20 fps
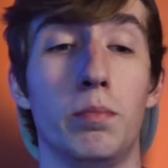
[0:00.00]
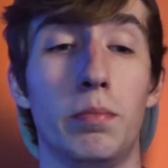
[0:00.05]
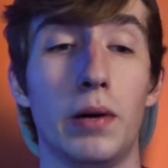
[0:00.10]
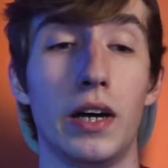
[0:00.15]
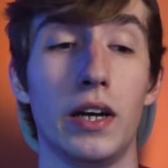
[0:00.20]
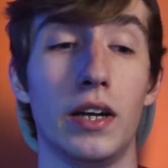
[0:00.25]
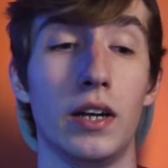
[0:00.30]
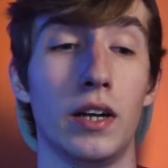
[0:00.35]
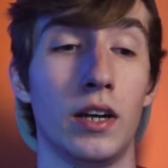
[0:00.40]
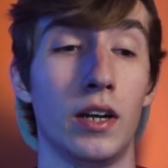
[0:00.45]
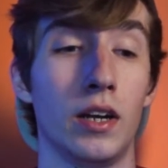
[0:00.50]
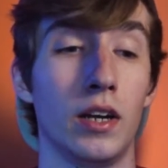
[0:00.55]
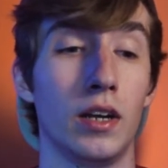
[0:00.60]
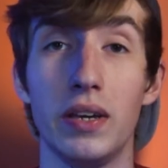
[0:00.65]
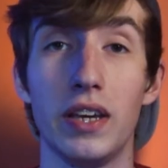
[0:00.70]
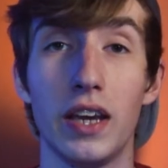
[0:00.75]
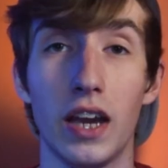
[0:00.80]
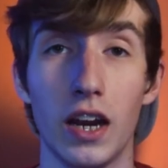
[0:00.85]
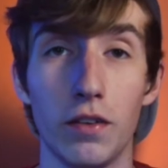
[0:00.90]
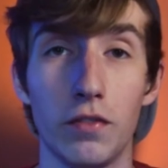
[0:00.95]
But just
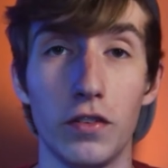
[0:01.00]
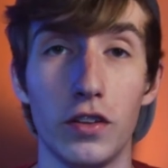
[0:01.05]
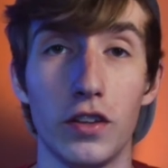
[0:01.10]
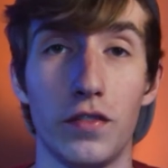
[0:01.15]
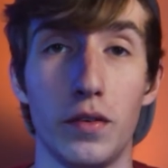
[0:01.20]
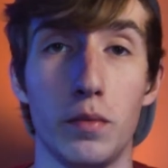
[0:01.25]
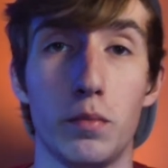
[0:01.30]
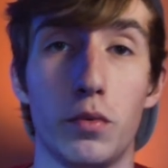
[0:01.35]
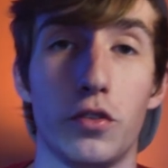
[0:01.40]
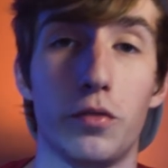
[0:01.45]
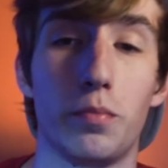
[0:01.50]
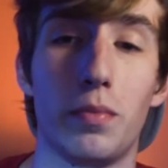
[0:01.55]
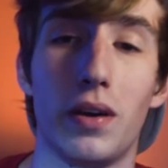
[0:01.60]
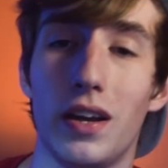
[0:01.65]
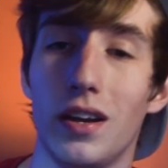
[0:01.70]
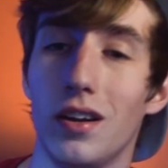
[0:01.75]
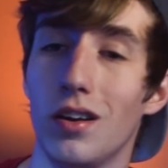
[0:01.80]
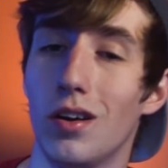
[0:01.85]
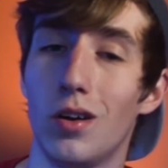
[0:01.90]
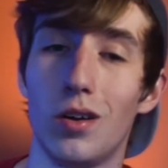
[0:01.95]
be careful of impulse
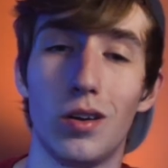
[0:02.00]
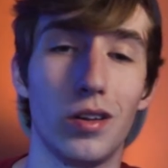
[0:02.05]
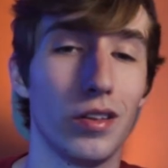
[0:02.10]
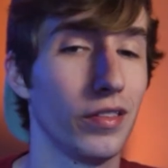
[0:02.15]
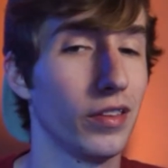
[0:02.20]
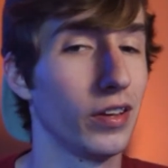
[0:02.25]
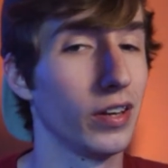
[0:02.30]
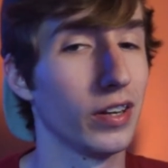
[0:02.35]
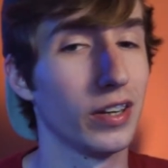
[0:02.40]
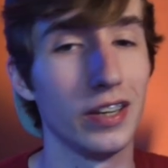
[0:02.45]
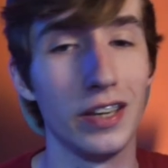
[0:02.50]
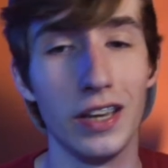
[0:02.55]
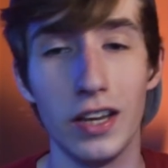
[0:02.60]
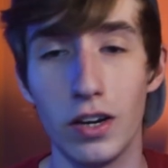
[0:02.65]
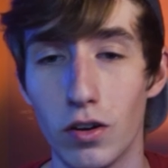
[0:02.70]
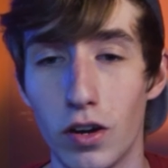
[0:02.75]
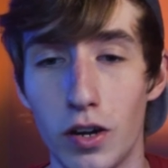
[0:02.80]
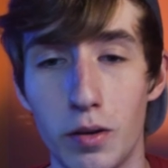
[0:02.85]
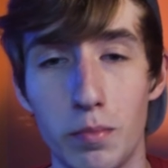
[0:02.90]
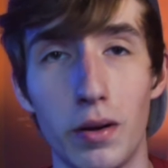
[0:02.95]
buying. All the
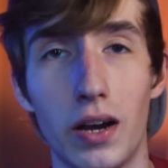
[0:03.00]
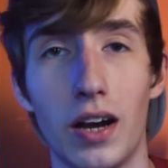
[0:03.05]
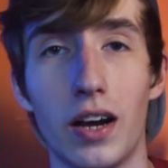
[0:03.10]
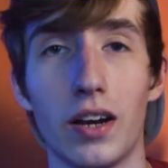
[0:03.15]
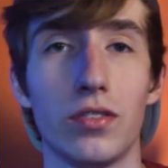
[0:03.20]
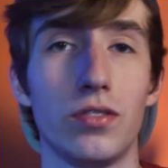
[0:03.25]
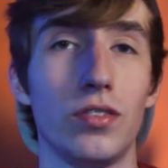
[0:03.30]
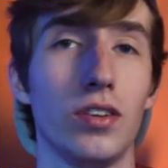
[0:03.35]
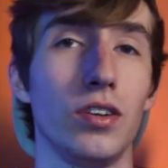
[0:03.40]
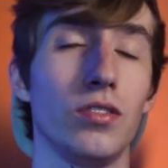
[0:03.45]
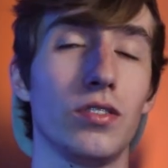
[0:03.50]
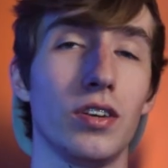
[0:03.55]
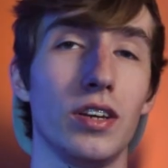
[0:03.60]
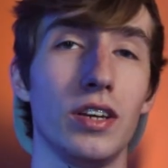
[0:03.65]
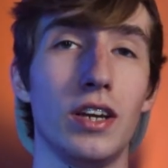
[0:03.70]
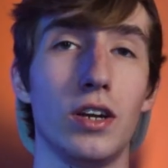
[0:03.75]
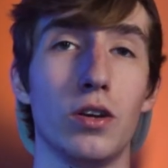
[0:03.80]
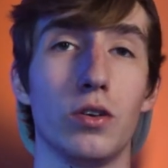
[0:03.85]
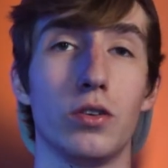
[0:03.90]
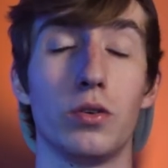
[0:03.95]
gear unboxings and
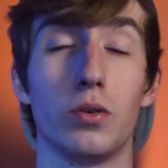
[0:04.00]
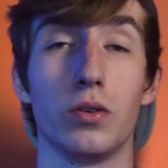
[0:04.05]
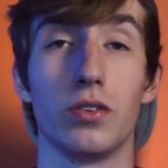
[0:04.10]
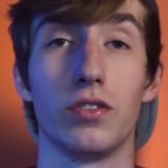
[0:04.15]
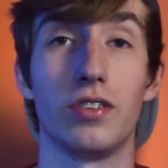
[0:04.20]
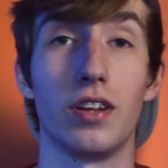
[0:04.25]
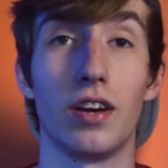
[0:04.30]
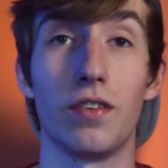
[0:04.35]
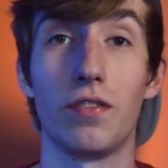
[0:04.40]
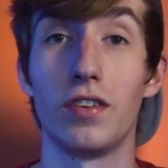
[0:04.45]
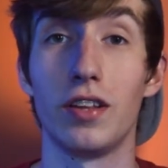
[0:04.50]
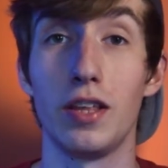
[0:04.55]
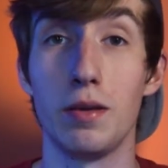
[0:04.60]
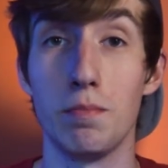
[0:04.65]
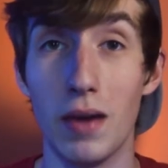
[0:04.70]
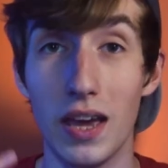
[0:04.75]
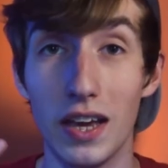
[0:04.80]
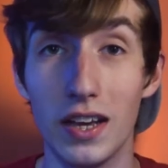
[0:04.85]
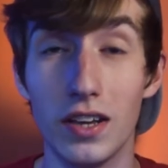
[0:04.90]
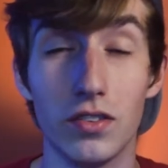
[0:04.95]
gear tours definitely
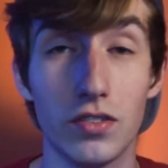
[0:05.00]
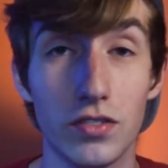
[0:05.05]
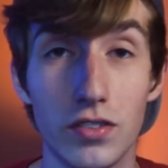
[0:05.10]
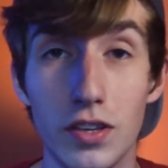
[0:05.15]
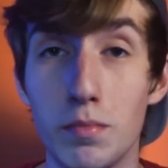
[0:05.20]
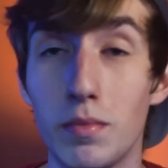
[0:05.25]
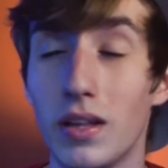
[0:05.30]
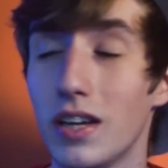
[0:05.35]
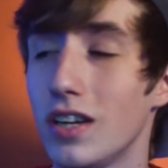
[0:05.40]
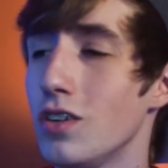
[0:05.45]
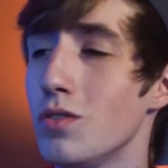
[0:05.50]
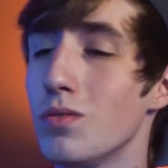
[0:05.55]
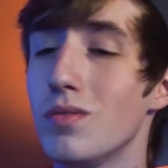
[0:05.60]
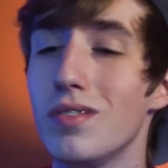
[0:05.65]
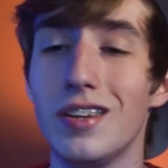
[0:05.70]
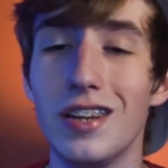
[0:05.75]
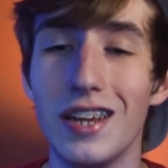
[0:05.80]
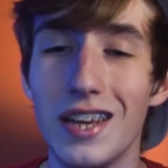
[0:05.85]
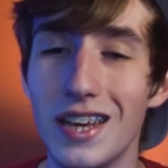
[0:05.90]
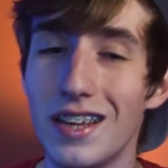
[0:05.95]
make it seem like you
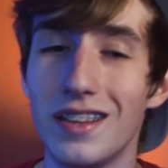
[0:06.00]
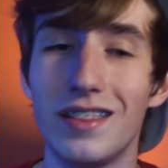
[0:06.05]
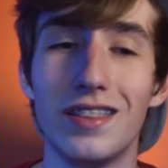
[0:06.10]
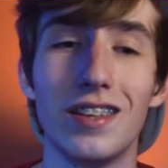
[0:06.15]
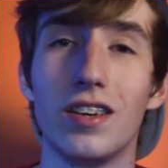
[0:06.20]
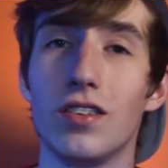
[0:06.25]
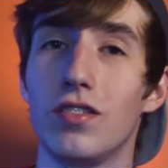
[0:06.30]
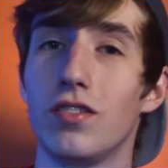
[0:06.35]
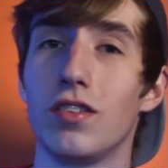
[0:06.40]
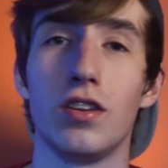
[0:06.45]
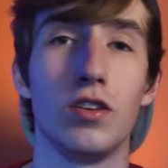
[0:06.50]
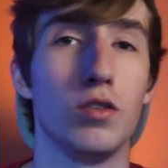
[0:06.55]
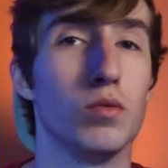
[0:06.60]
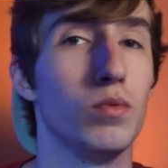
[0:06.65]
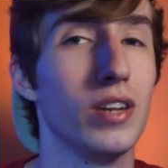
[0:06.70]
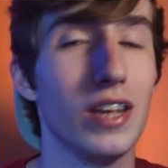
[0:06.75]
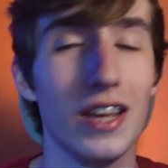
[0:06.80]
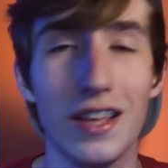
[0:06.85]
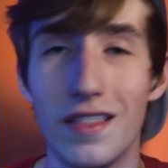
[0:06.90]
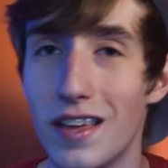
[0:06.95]
need this, and you
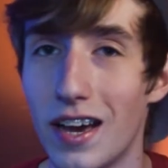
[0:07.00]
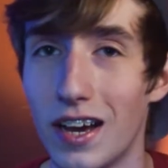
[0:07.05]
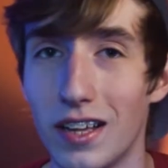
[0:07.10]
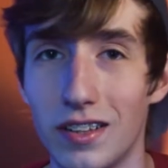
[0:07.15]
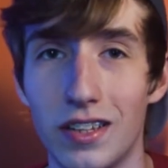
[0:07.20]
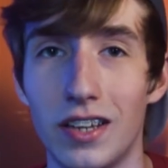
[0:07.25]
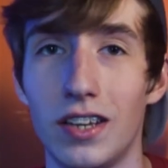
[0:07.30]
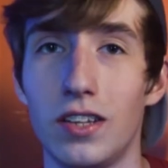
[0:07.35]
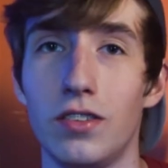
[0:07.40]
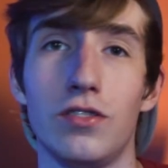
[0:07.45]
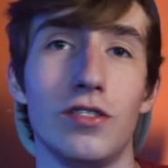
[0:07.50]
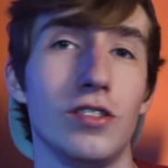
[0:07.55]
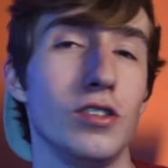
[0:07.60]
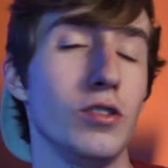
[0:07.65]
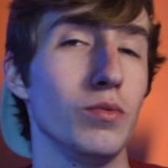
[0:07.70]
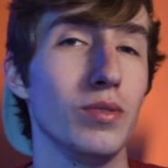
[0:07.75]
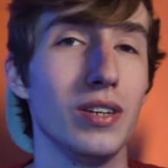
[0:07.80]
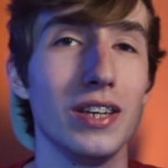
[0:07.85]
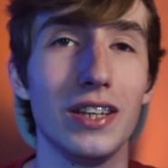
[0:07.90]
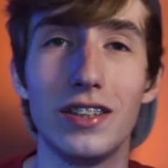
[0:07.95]
need that lens, and
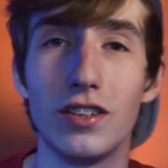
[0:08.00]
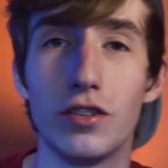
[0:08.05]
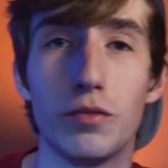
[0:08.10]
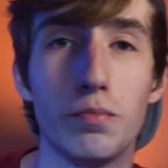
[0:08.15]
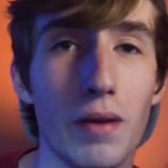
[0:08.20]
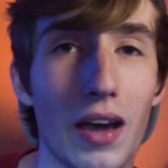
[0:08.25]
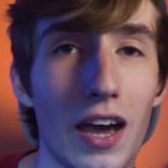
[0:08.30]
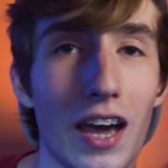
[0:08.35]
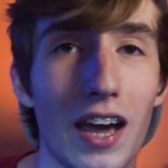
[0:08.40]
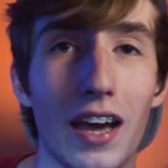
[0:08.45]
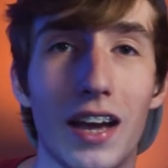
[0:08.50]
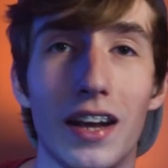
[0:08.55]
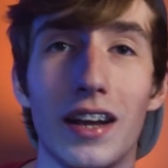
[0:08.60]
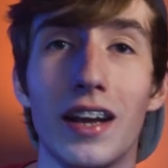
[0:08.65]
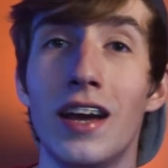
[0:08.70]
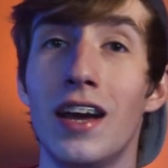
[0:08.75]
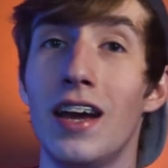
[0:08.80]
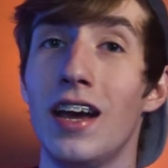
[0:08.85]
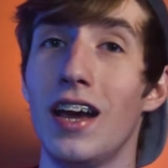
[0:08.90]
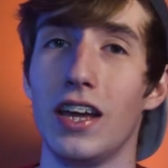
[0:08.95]
you need this bag,
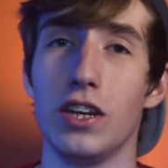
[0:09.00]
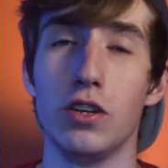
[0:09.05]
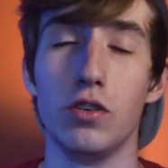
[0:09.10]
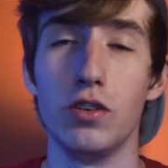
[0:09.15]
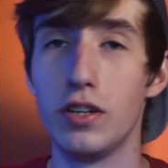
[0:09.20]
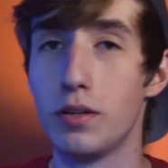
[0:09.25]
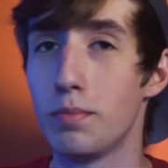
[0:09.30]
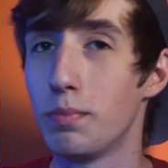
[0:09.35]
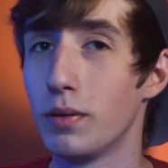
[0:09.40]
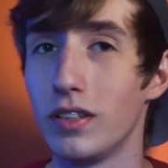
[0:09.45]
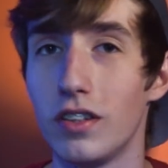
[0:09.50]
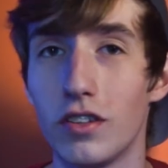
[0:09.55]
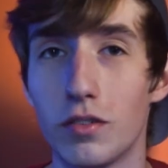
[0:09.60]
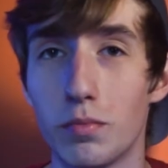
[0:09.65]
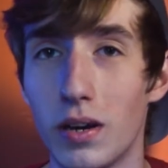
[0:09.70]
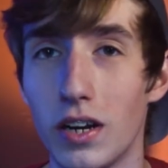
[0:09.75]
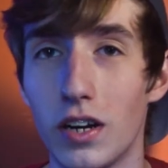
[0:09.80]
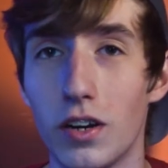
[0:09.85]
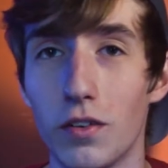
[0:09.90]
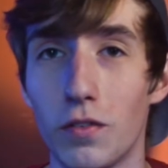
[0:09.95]
and you need to put this
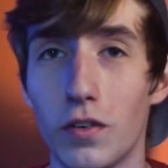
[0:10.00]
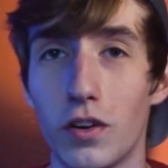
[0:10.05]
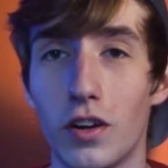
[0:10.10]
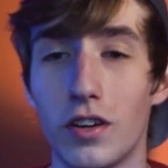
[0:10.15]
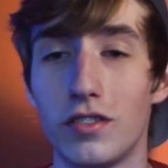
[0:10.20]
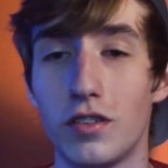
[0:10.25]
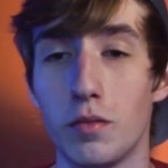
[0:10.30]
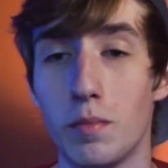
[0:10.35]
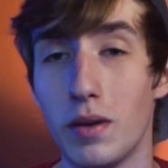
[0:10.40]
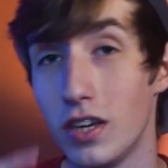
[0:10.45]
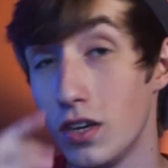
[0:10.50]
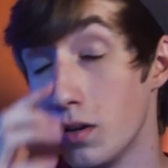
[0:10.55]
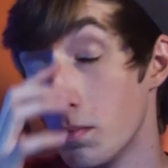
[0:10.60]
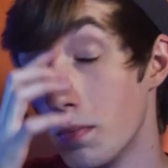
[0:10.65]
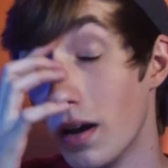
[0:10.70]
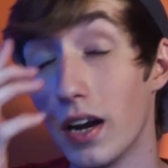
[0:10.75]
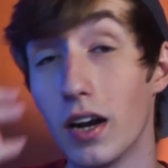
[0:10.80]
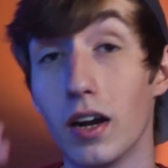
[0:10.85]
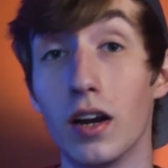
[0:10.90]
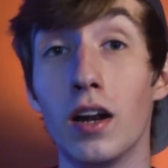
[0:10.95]
microphone on to make you
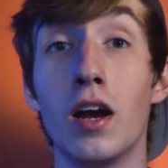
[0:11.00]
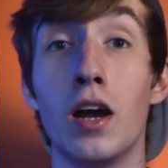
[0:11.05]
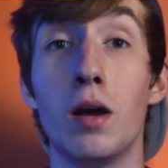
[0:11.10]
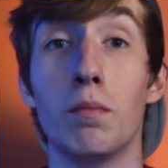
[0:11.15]
better.